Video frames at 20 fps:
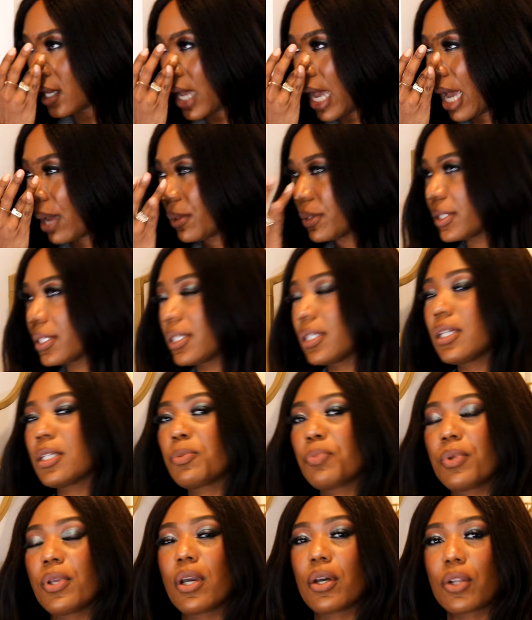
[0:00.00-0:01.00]
I would see
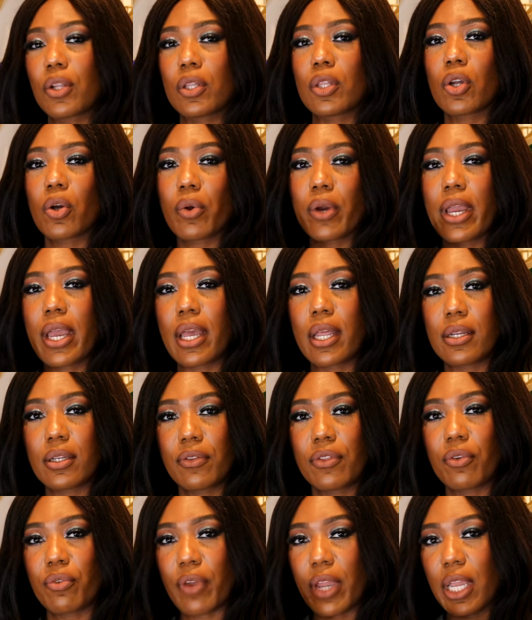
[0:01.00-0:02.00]
this being on the lower end
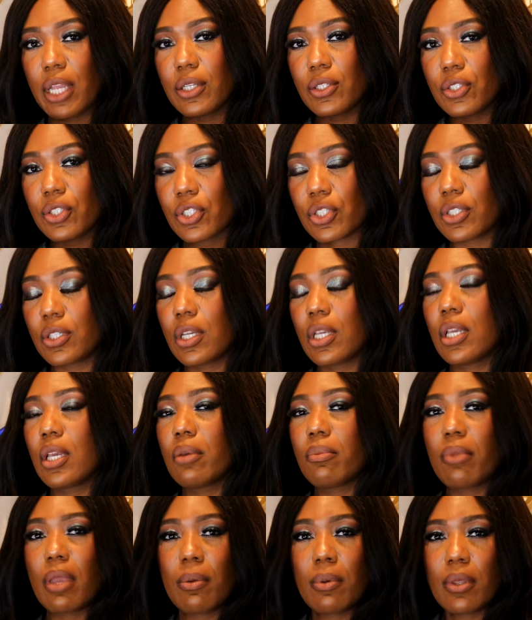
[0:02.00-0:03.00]
of the range,
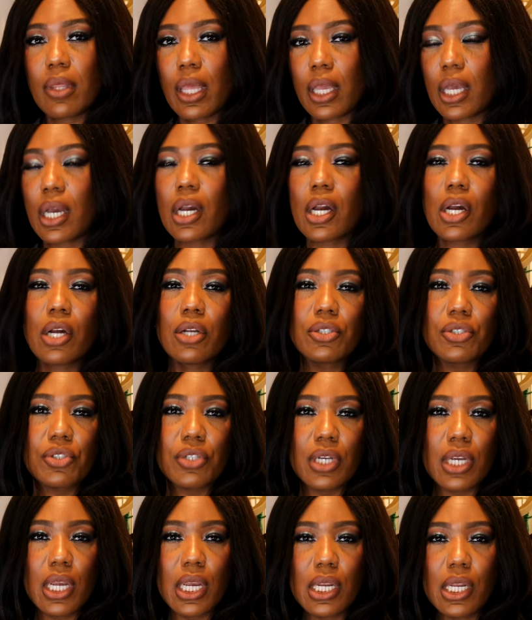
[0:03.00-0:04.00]
maybe like
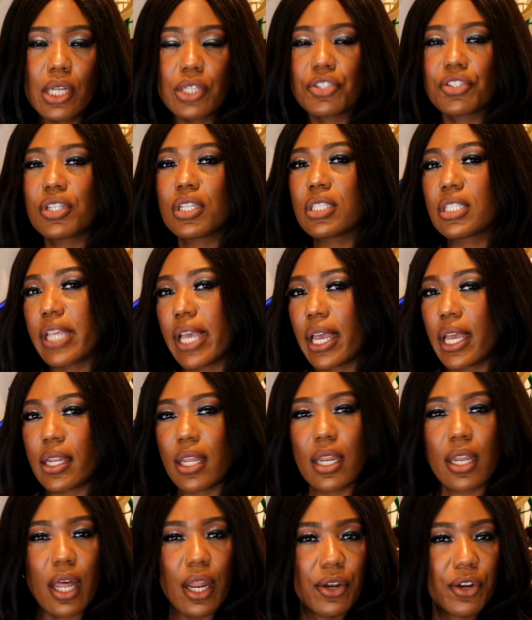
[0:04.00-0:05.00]
100, 110
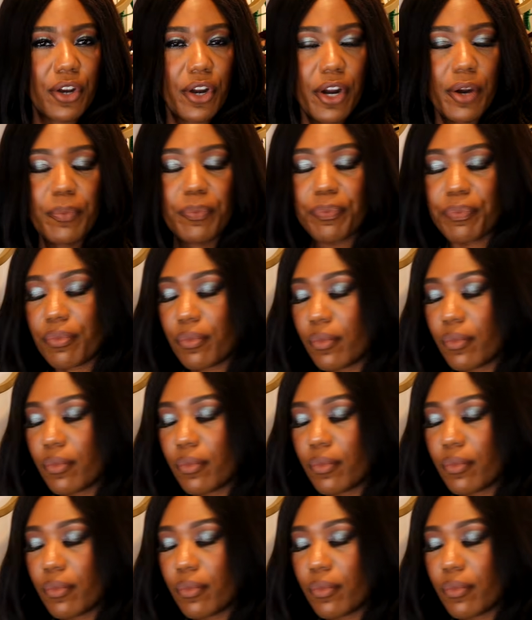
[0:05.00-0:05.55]
and under.